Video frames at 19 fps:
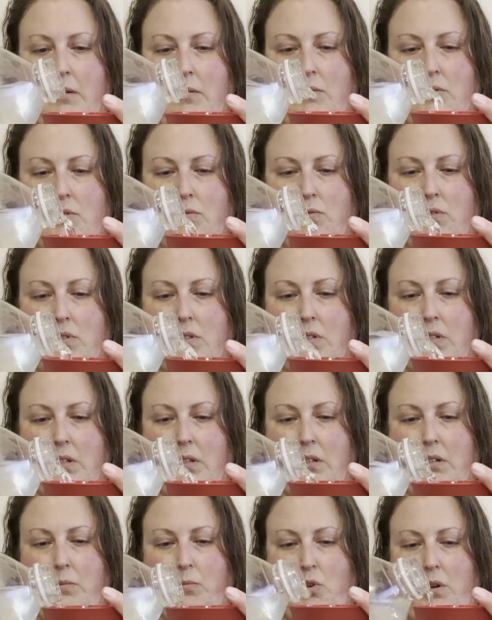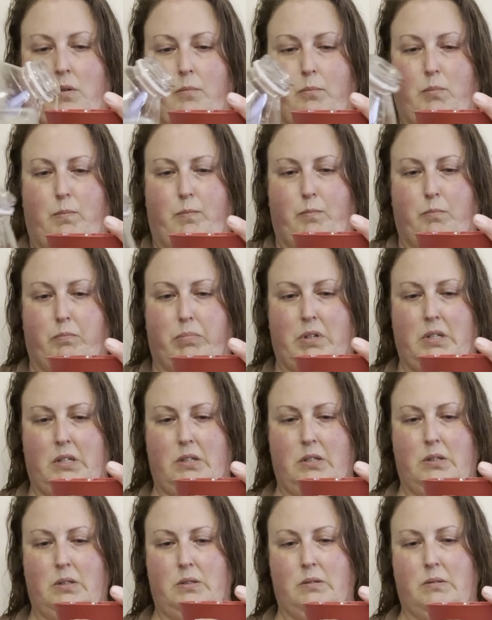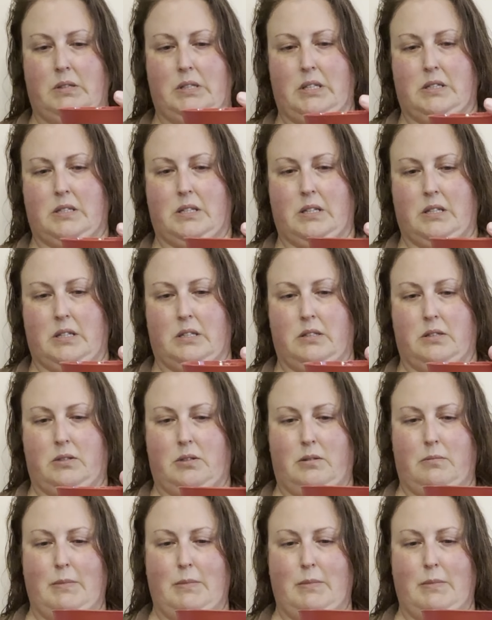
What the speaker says: Do just a little more. Boo, that's a little too